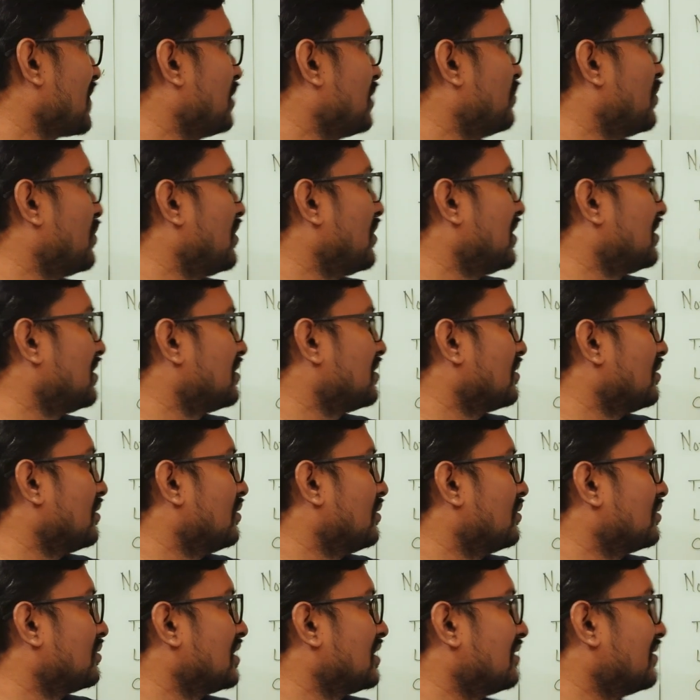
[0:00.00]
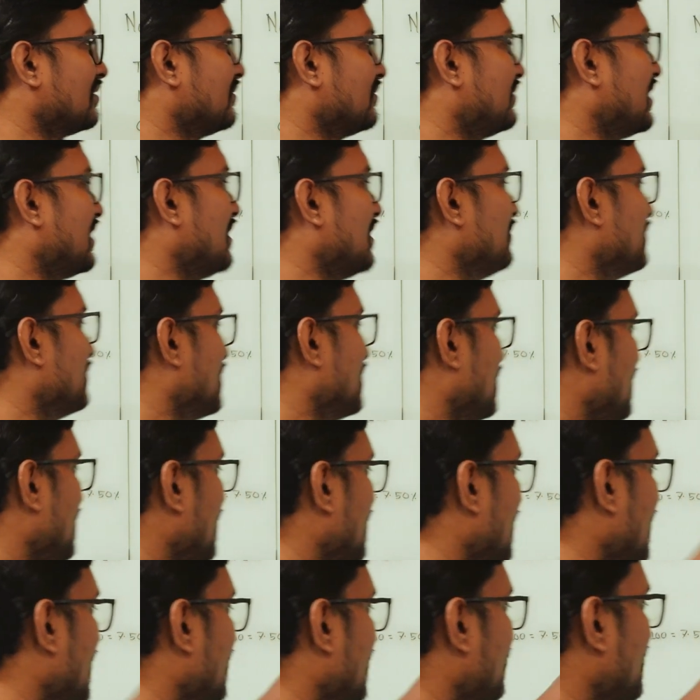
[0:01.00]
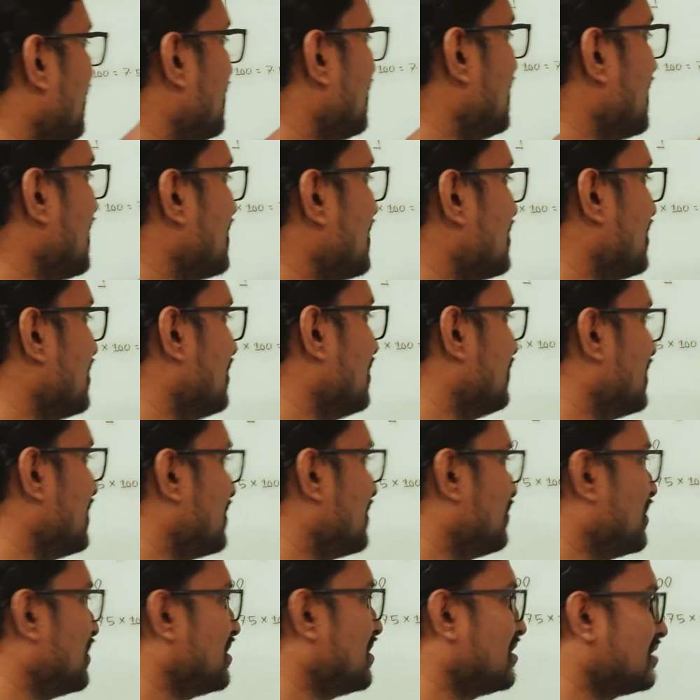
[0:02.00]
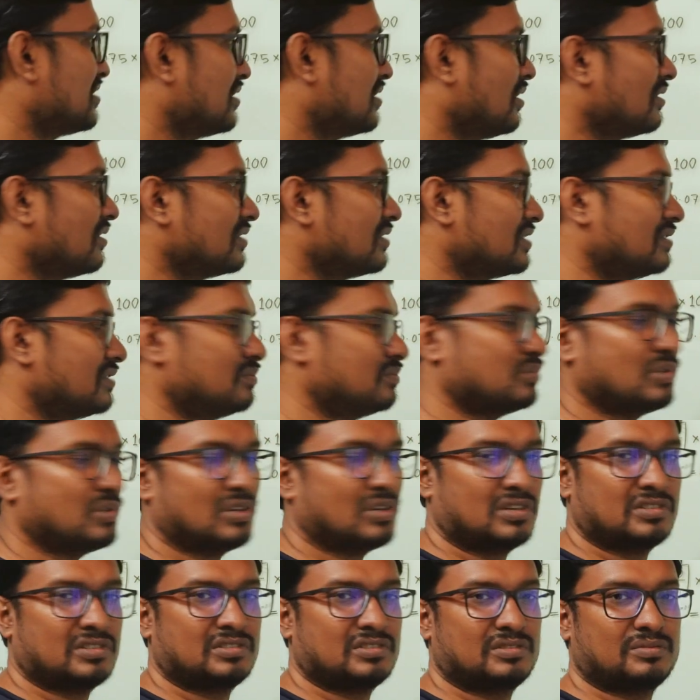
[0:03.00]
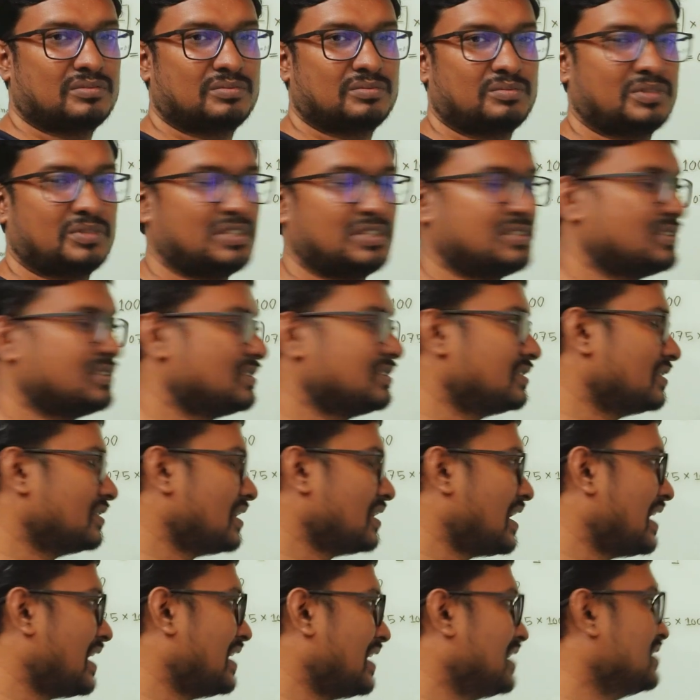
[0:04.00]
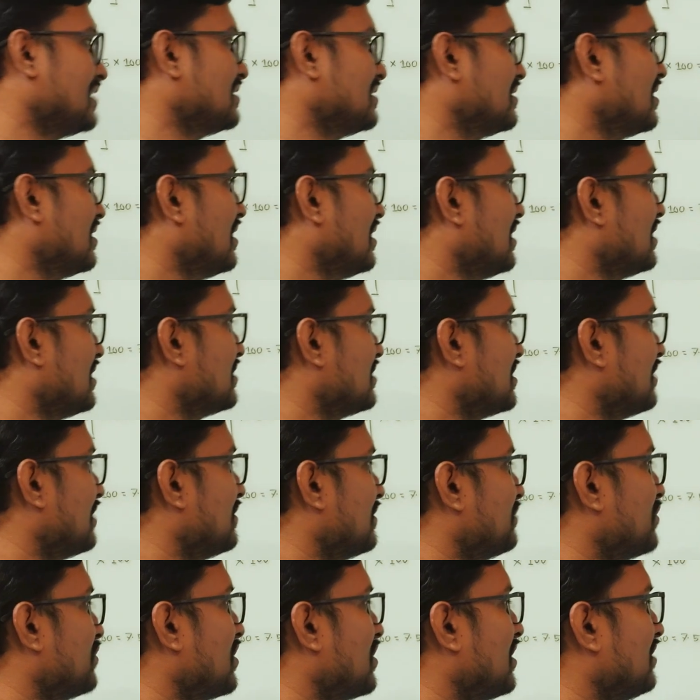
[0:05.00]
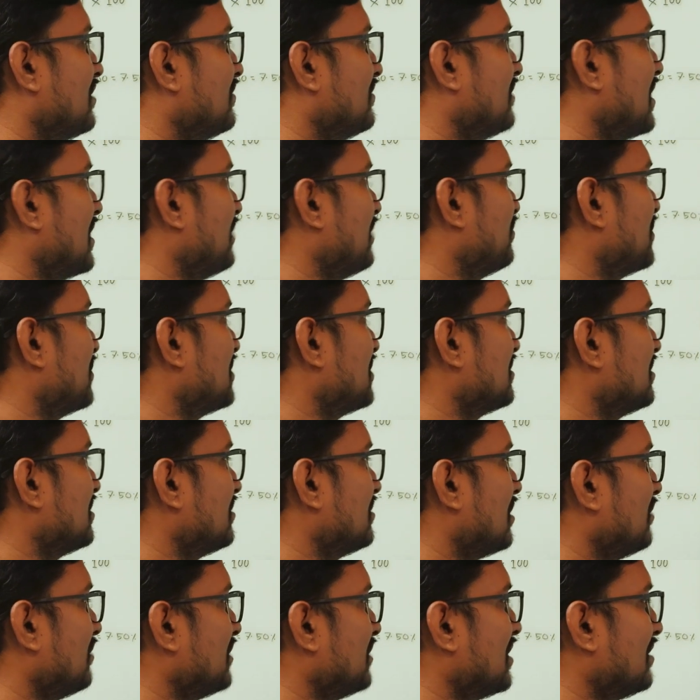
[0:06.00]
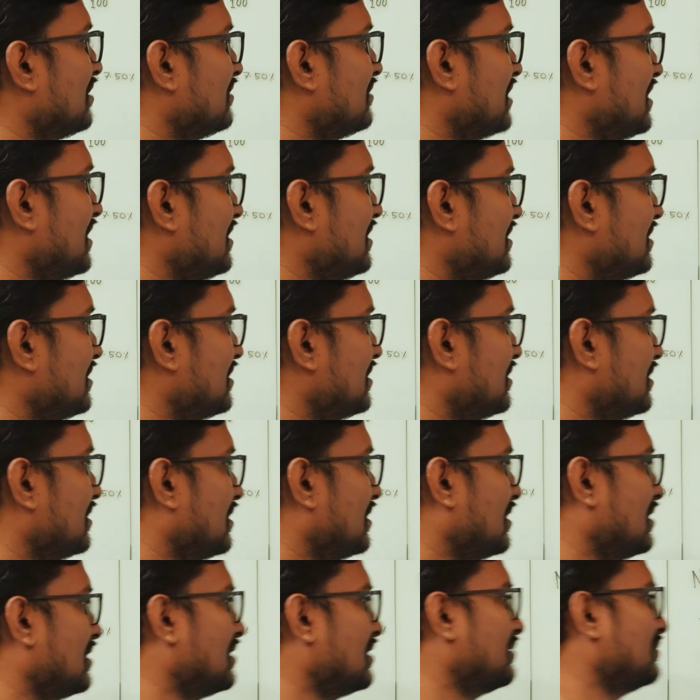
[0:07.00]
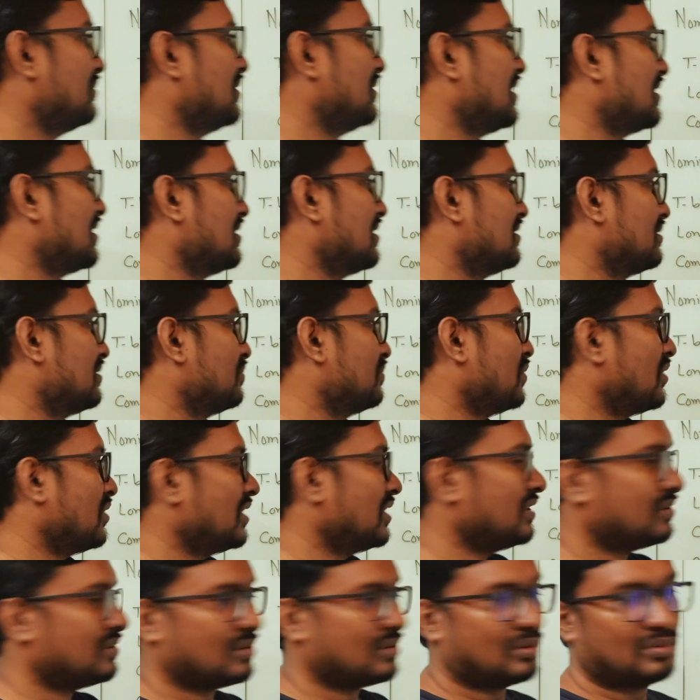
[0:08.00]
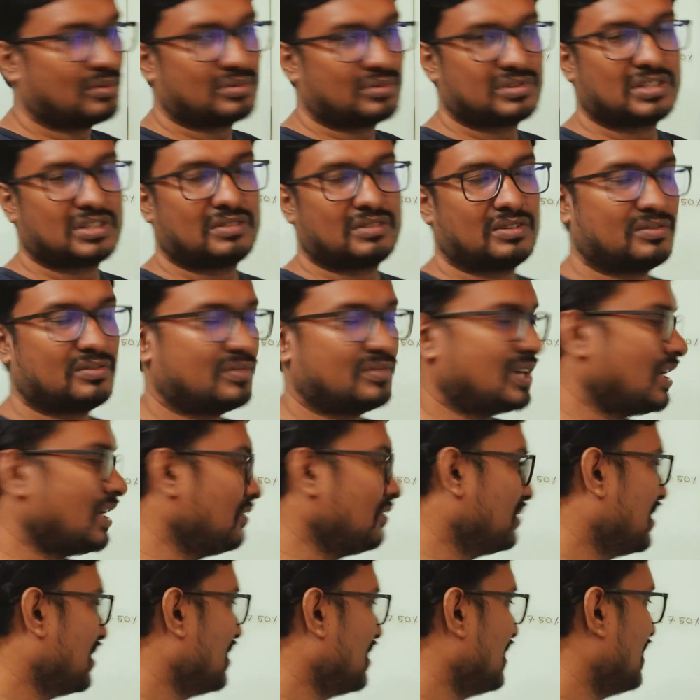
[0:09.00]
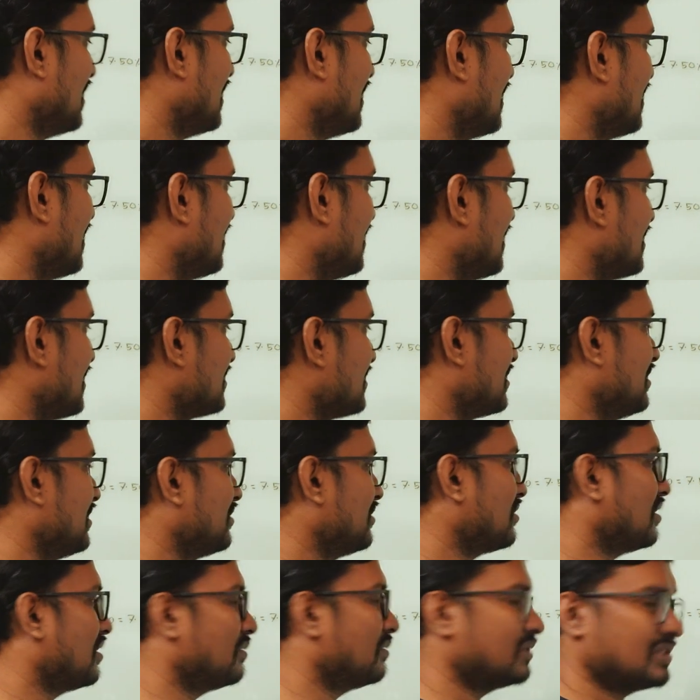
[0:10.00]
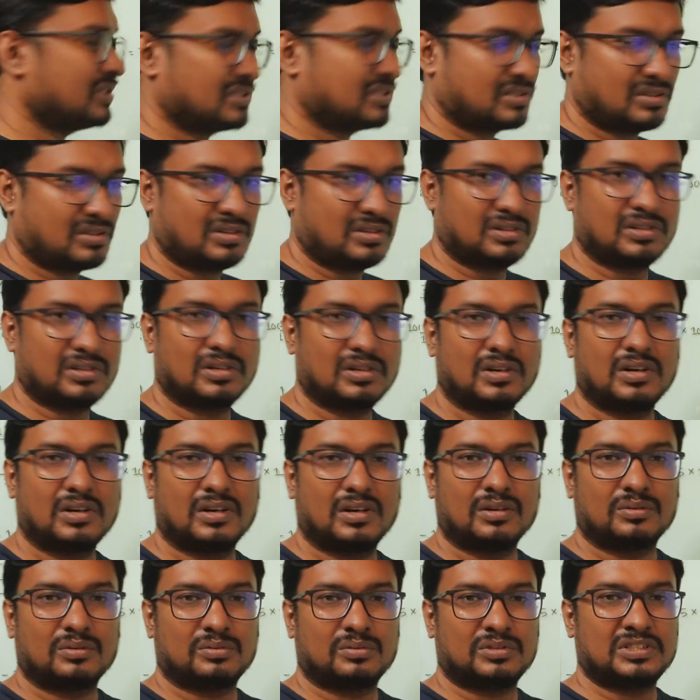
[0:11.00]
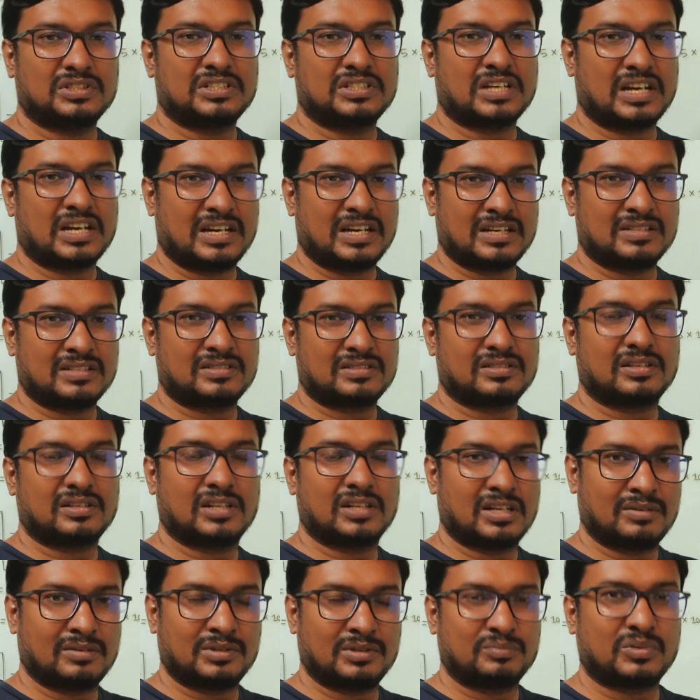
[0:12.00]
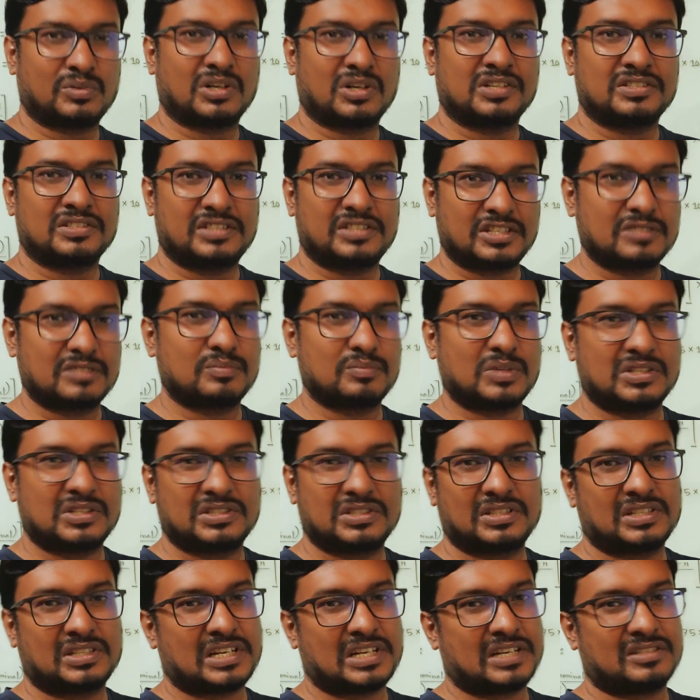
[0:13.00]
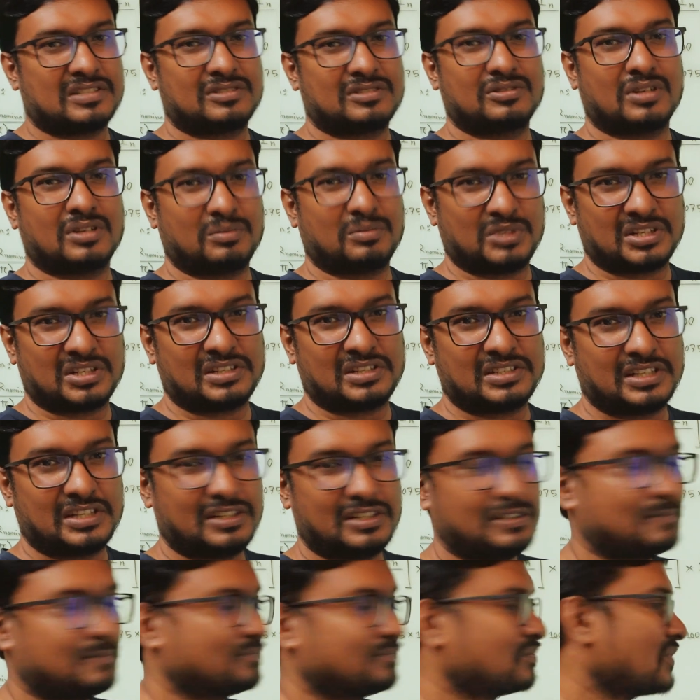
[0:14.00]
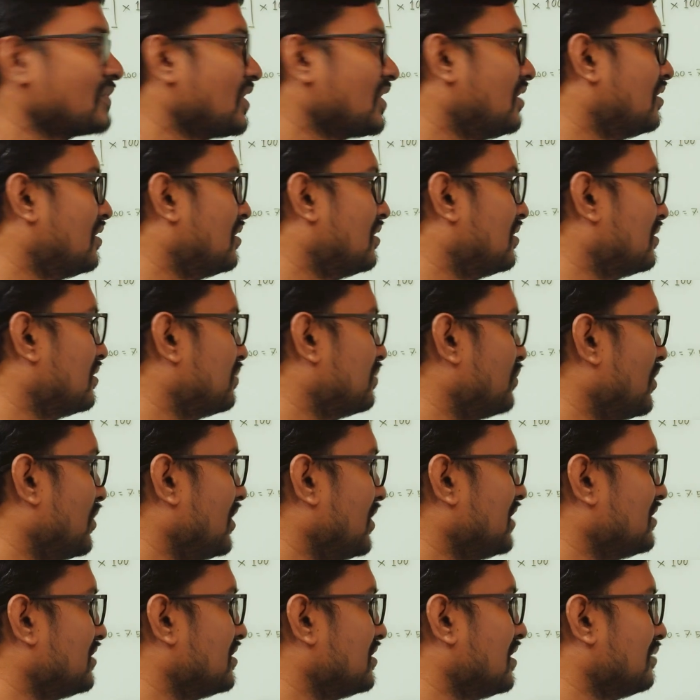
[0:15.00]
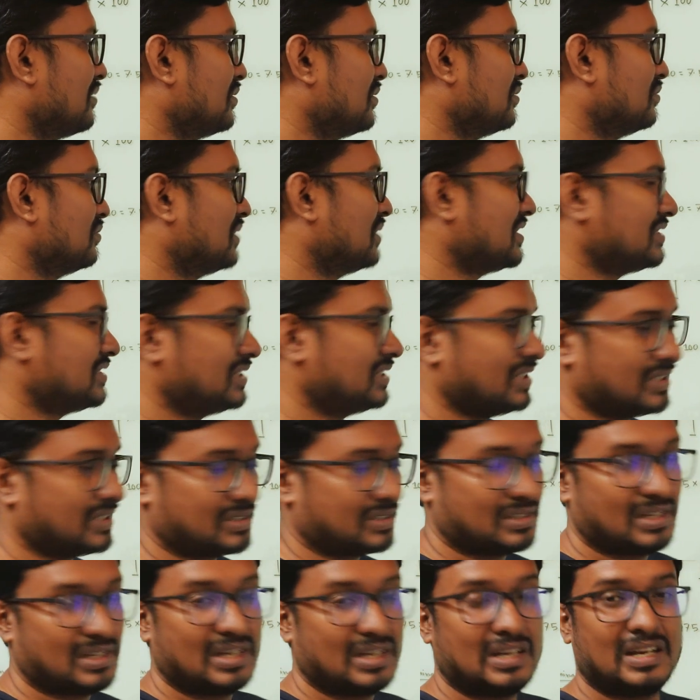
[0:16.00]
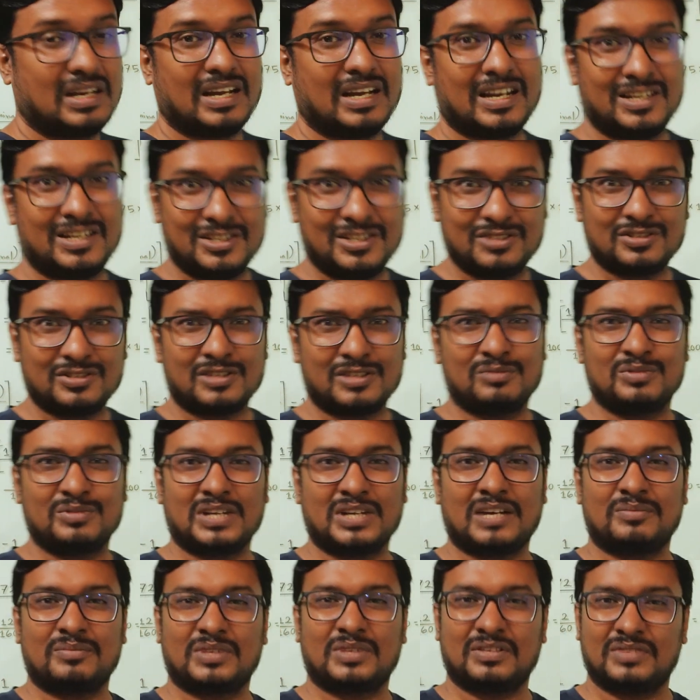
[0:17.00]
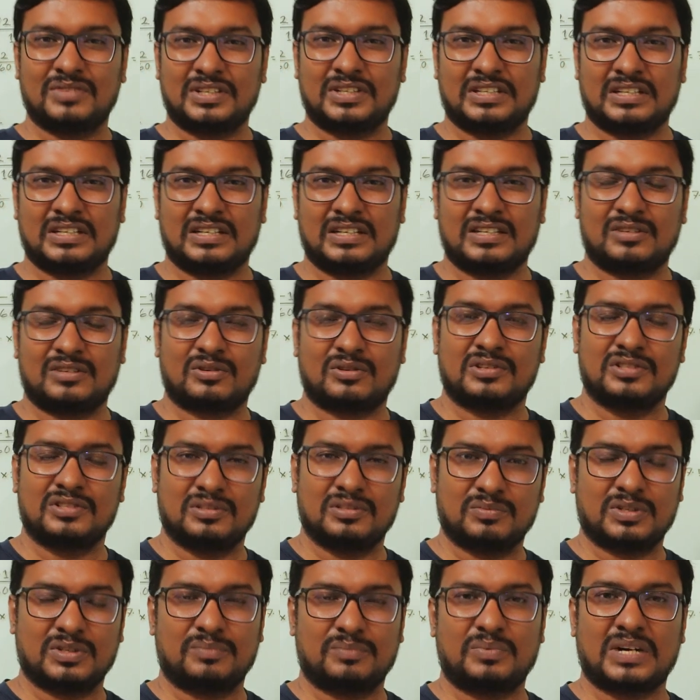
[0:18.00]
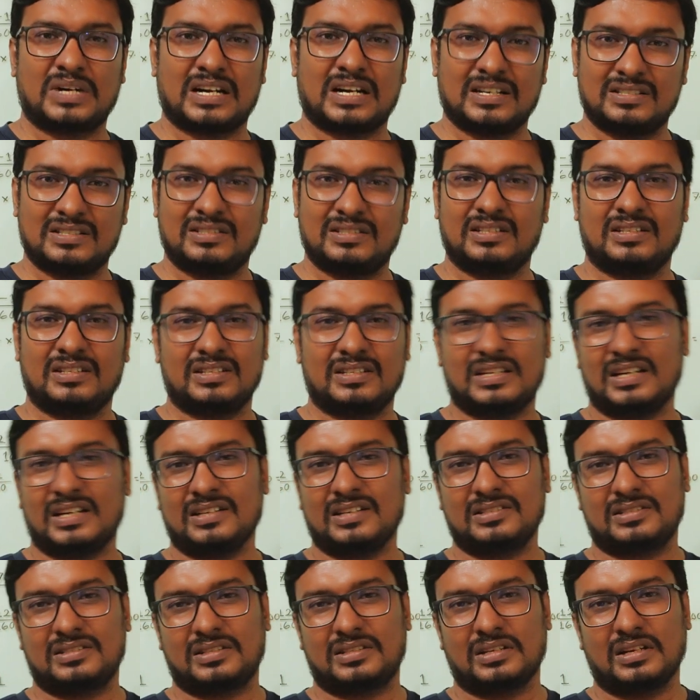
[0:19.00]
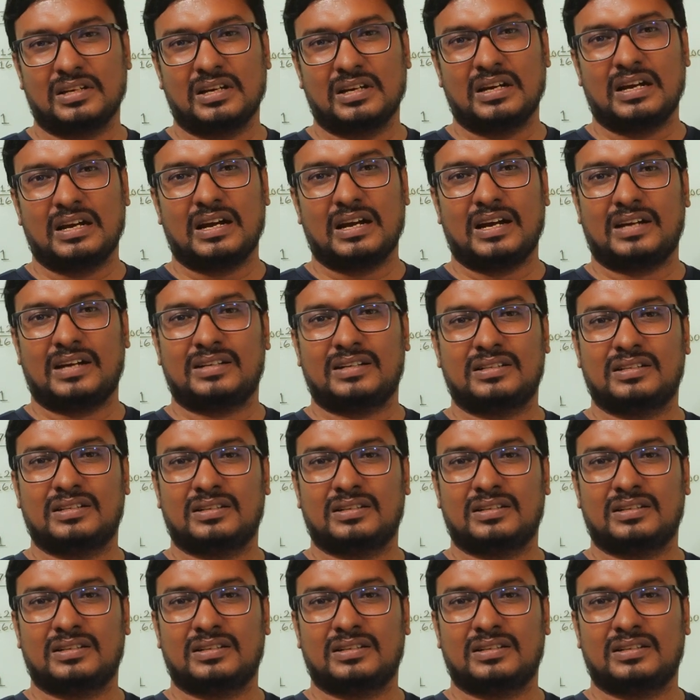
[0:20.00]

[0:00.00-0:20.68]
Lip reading: 0.055, and very next investment is long-term bonds, which has 7.5% nominal rate, that is 0.075, and lastly common stock, which has 11.6% as nominal rate or 0.016. Additionally, we have given here consumer price index at